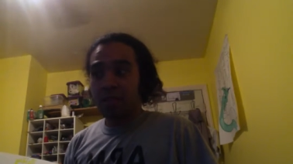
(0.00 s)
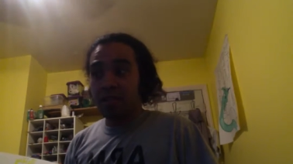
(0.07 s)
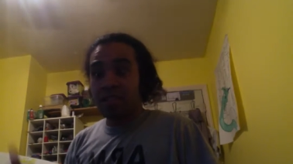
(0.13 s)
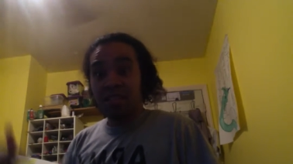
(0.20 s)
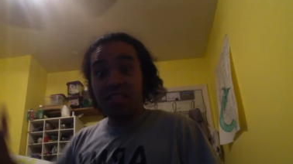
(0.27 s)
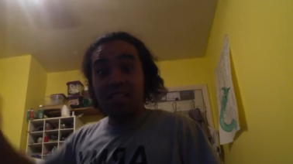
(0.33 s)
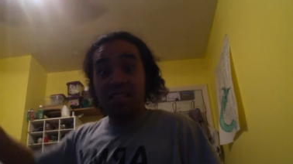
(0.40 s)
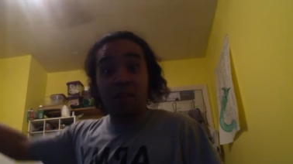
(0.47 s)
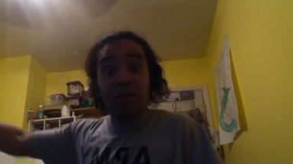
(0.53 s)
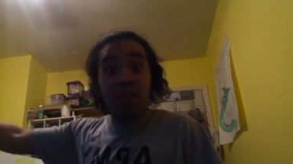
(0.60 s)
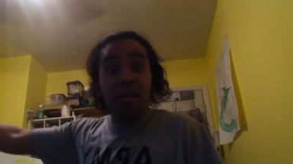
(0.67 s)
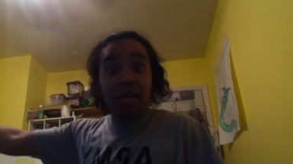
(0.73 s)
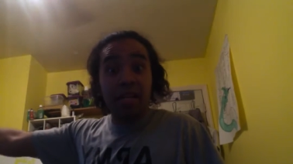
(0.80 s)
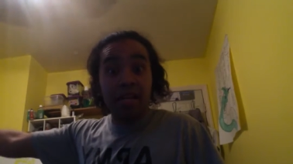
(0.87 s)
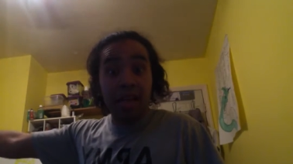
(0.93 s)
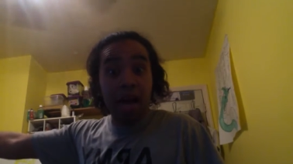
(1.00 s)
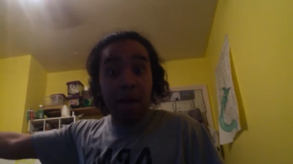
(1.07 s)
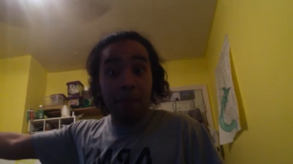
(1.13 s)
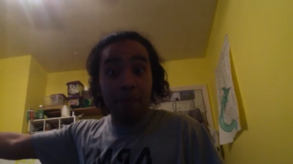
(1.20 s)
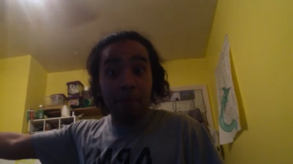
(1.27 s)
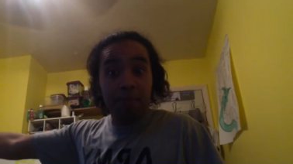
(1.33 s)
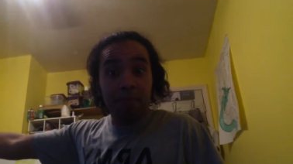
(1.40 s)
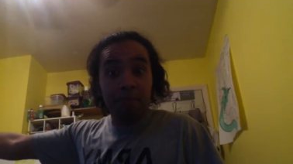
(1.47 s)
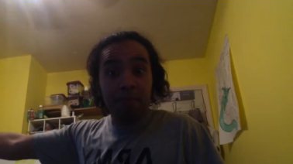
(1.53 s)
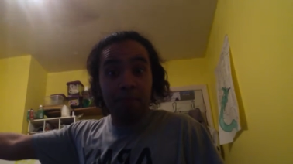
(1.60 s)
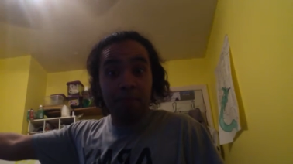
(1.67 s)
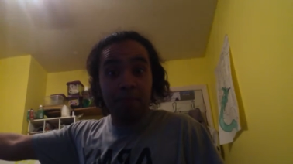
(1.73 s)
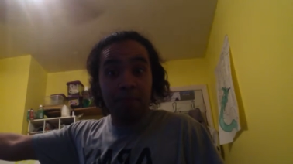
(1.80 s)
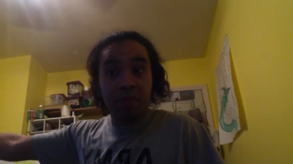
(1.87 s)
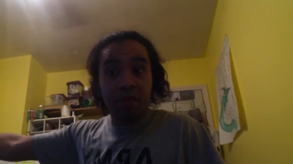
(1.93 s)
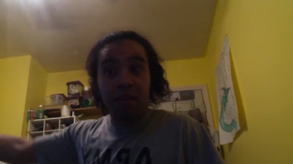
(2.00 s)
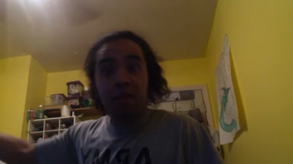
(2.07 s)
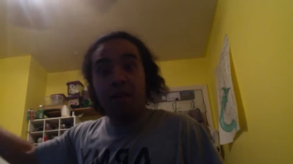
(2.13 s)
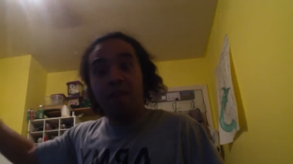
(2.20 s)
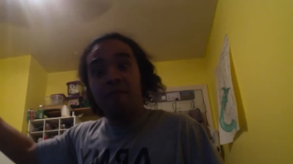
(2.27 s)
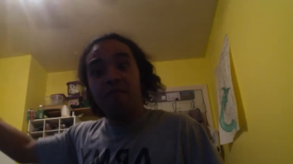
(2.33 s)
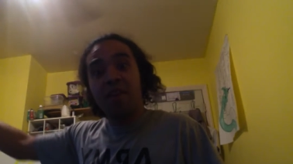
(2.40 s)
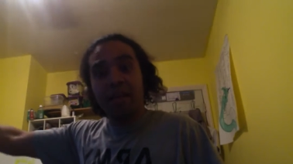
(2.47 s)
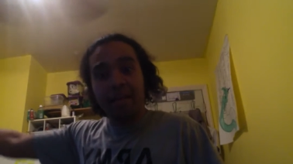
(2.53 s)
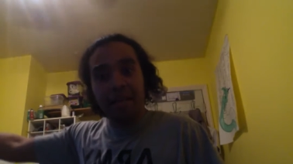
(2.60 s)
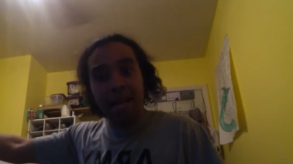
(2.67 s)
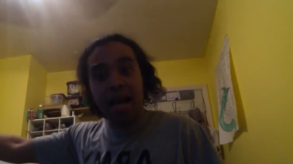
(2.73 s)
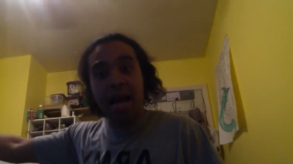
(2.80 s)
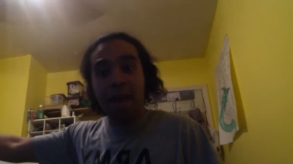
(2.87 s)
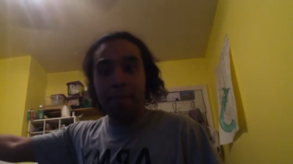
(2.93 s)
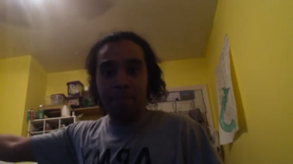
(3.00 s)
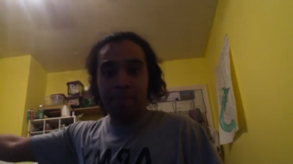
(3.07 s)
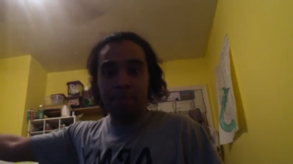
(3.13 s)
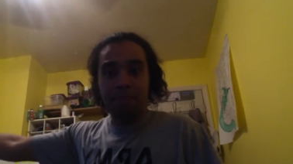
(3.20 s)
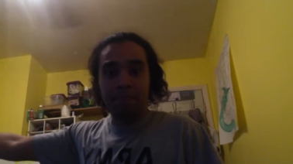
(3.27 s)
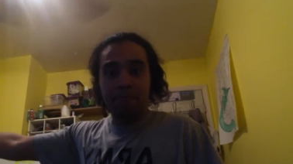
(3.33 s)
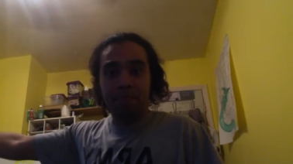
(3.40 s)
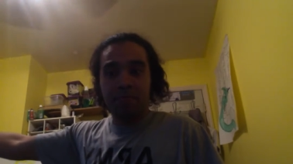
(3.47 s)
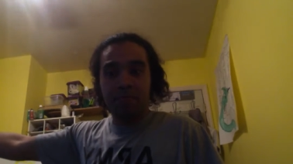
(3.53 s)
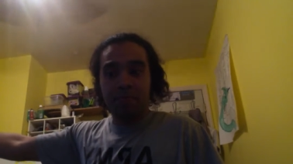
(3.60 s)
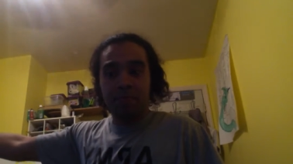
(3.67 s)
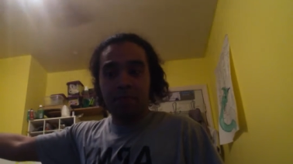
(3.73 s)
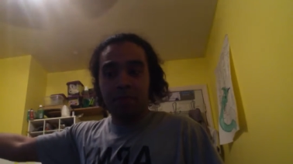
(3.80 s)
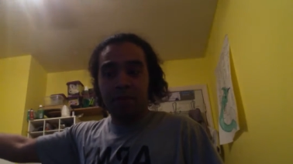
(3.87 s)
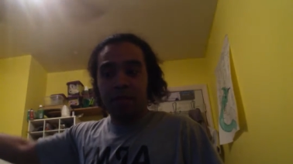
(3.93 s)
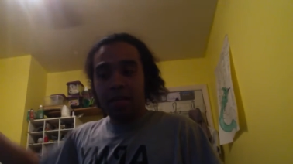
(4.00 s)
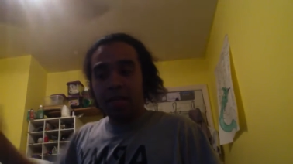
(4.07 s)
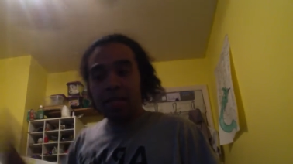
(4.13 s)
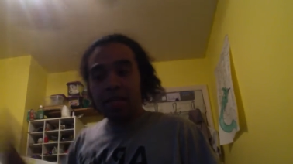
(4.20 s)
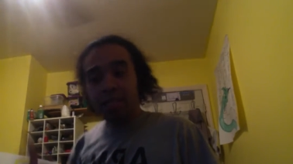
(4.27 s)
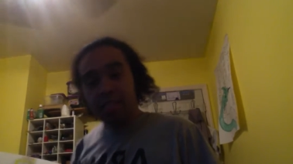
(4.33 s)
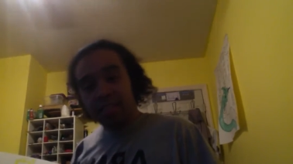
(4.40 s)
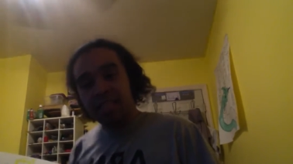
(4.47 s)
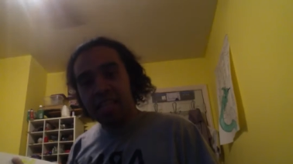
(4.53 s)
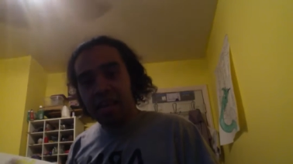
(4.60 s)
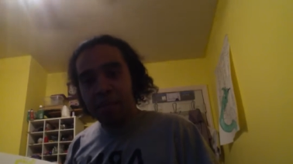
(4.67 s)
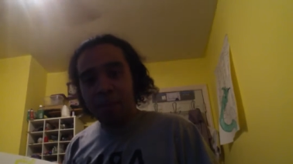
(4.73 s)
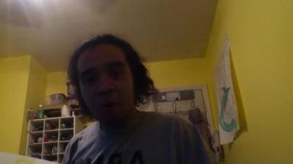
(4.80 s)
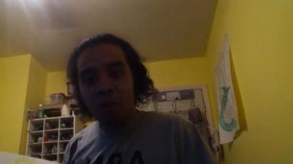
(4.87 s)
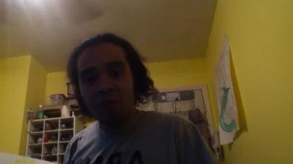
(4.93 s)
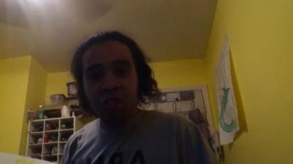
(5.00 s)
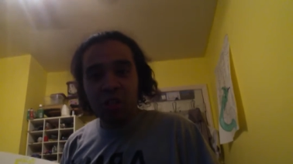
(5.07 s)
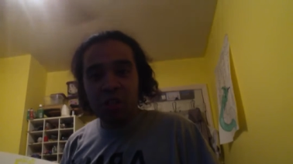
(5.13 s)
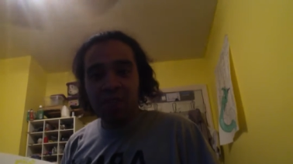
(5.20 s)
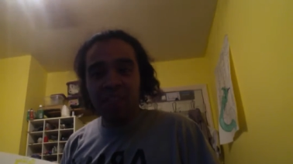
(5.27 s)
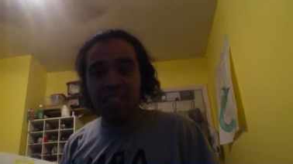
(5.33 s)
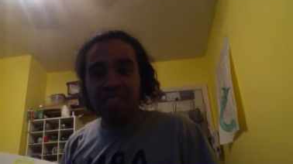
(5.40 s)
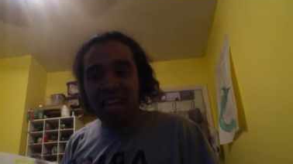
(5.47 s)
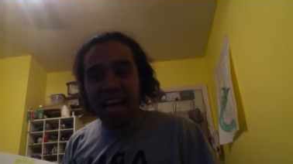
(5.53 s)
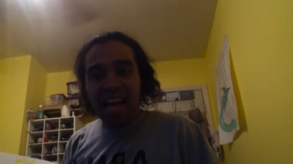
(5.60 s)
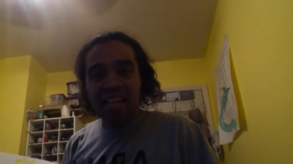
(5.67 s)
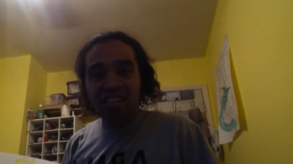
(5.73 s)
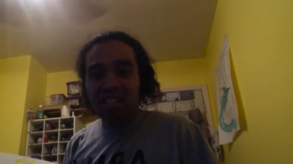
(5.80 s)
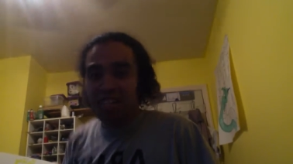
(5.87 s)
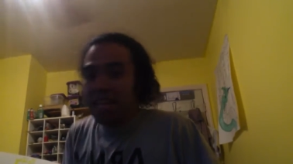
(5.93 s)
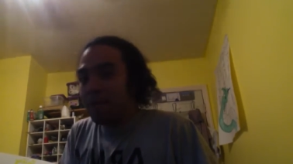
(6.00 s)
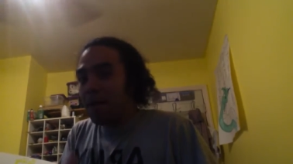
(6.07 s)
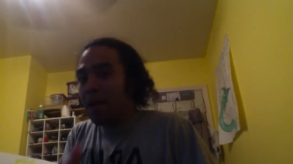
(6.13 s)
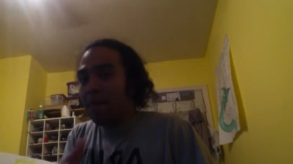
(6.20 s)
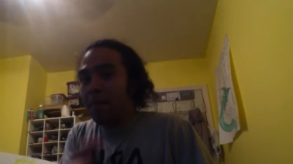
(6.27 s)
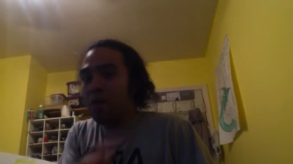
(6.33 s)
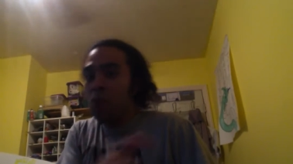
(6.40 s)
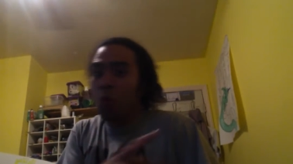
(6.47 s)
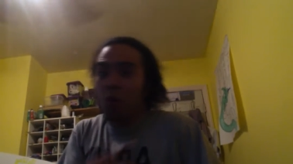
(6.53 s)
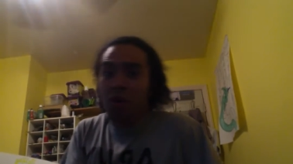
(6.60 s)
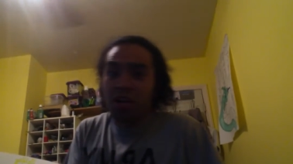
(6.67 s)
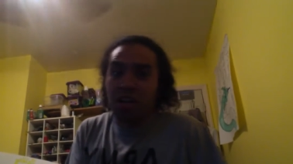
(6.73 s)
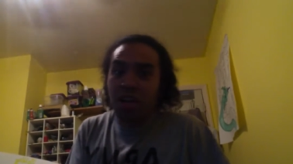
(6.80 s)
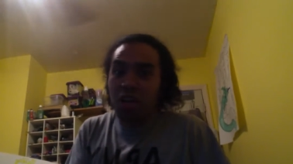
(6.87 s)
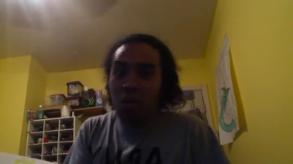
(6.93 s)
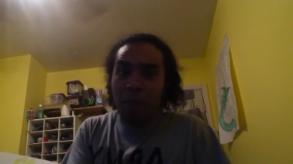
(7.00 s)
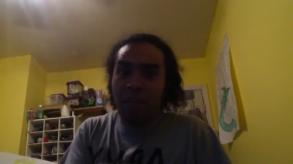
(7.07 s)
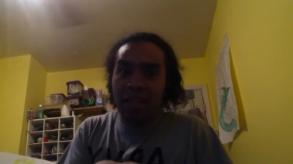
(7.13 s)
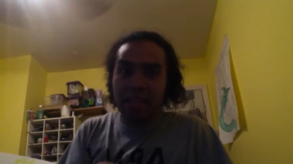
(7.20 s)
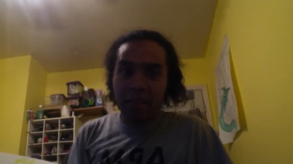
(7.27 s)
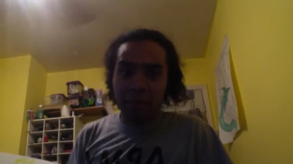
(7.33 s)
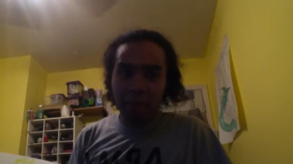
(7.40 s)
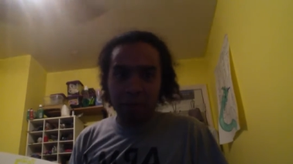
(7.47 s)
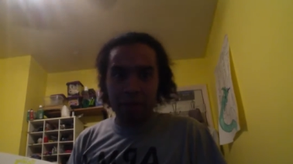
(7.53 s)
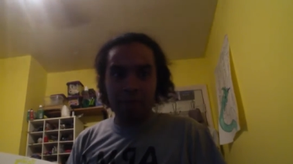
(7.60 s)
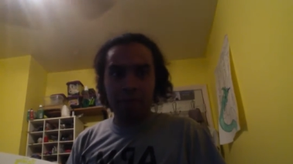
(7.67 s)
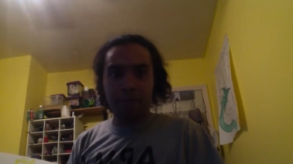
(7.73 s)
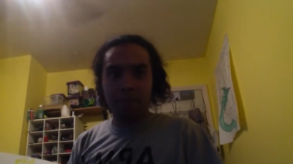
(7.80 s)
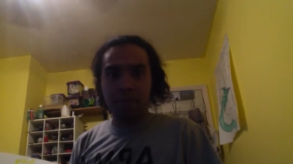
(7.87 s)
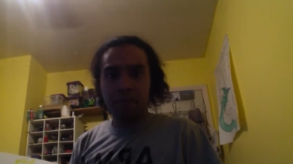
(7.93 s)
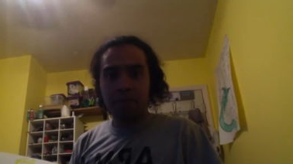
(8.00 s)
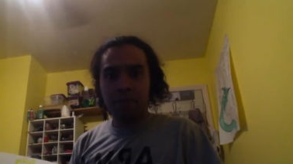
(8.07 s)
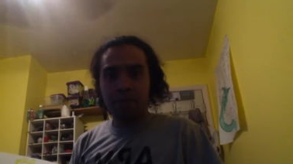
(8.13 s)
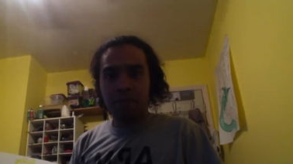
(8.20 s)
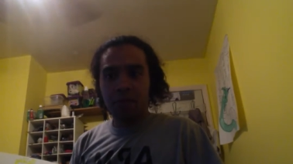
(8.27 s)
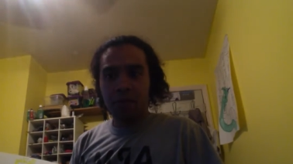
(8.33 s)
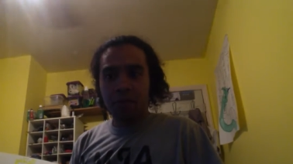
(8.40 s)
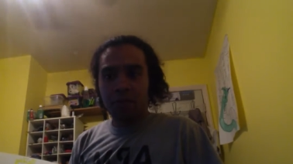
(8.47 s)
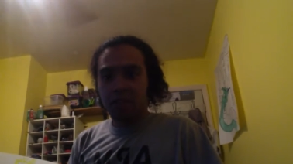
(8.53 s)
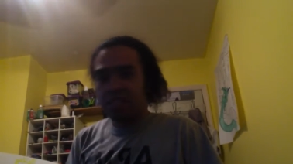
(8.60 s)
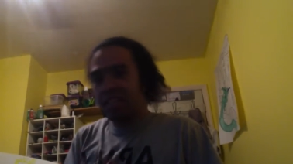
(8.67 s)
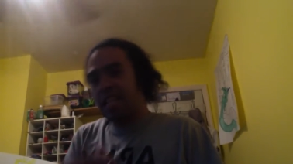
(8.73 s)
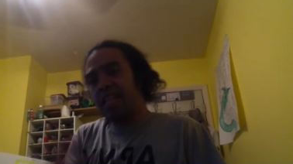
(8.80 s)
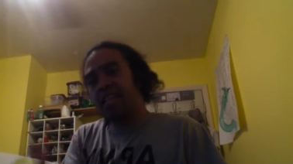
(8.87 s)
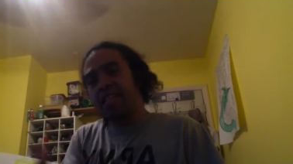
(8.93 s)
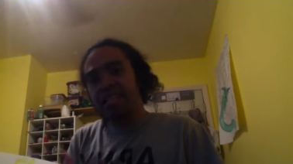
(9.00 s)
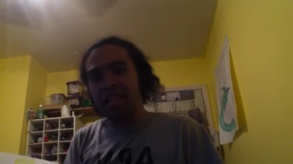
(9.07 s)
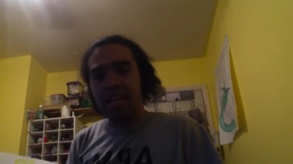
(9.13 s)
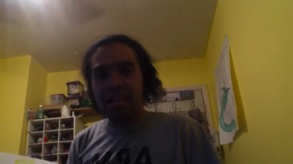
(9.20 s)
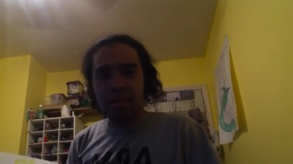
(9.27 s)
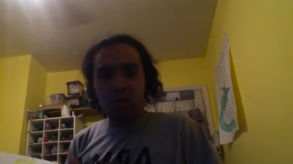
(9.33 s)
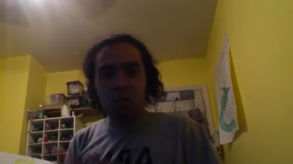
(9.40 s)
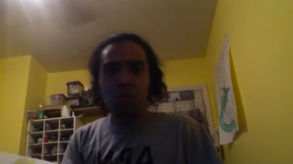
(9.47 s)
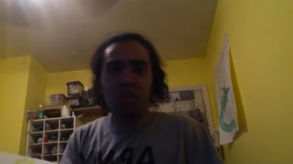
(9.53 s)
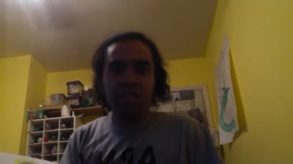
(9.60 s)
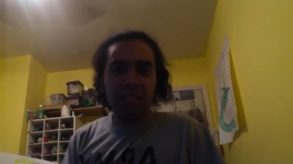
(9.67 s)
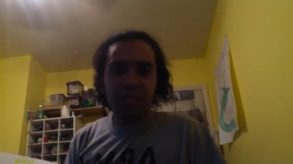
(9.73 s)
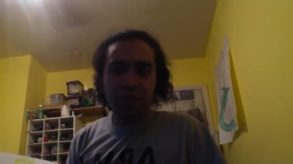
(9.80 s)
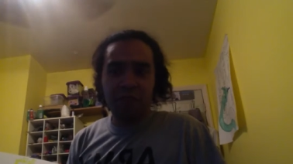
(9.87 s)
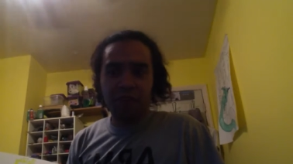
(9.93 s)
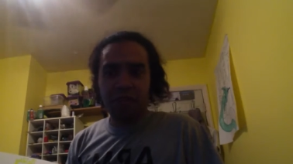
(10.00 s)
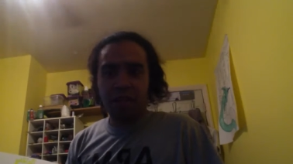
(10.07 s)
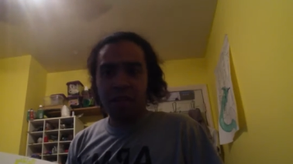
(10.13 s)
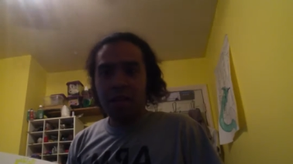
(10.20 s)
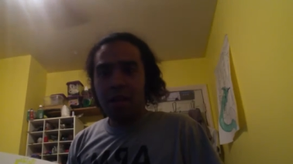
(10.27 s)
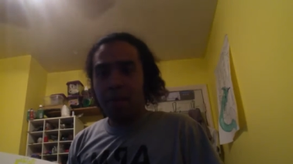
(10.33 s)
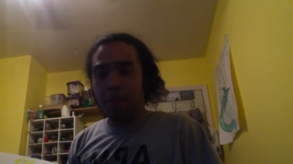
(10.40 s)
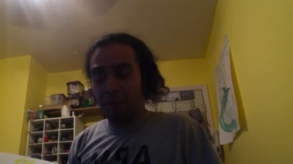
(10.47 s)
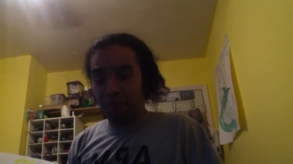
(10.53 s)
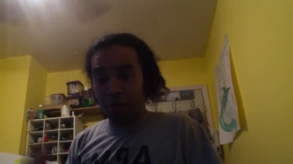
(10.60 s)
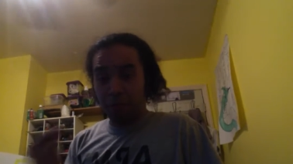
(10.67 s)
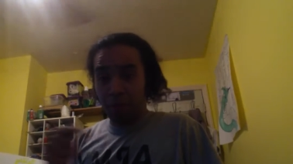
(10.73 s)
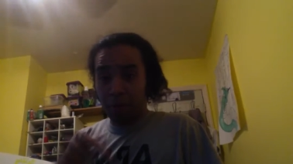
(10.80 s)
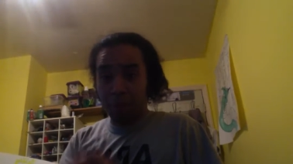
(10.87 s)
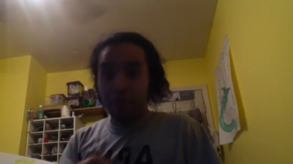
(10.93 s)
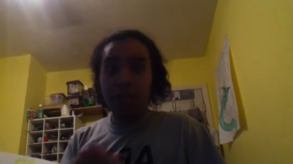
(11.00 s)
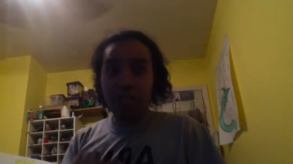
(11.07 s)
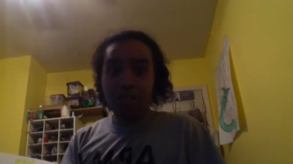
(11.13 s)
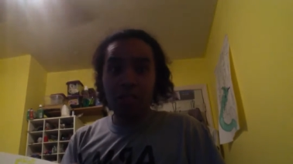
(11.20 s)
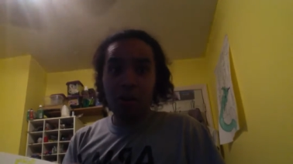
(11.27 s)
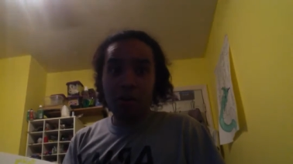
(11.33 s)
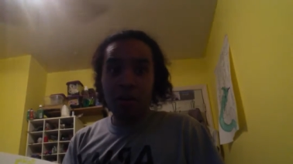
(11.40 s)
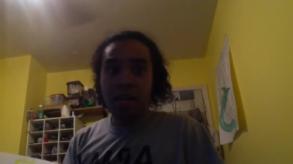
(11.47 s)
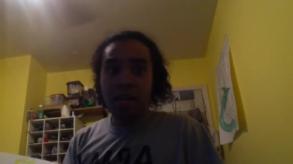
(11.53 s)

This is a fucking cop. A fucking cop. He took the same oath of service as I took. It might be worded a little bit different. State to state, it's worded differently. But for the military,